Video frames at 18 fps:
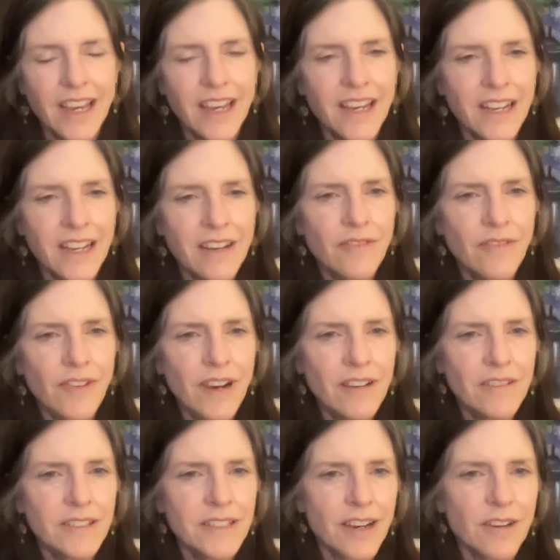And I
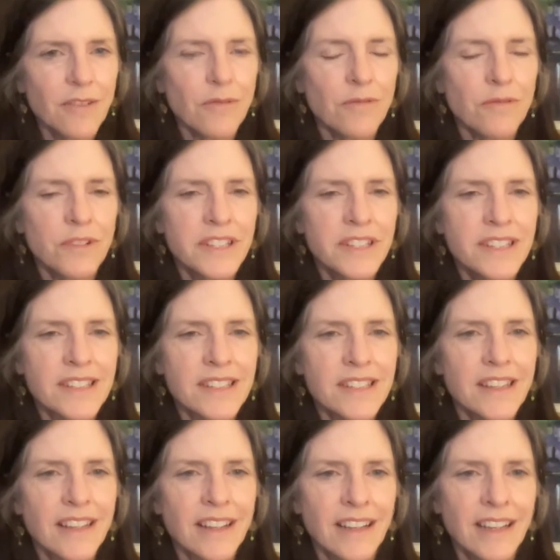found out
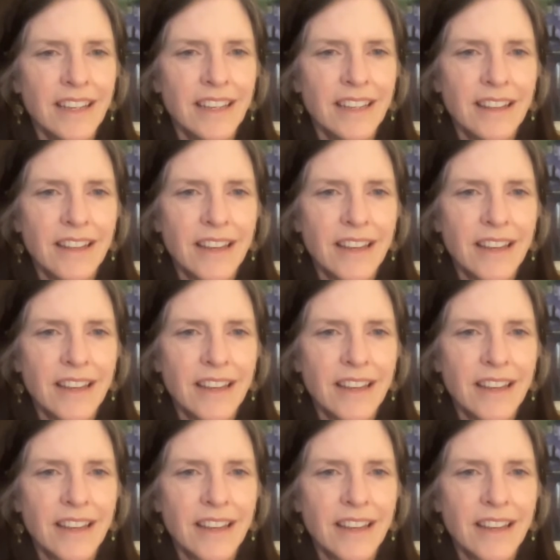recently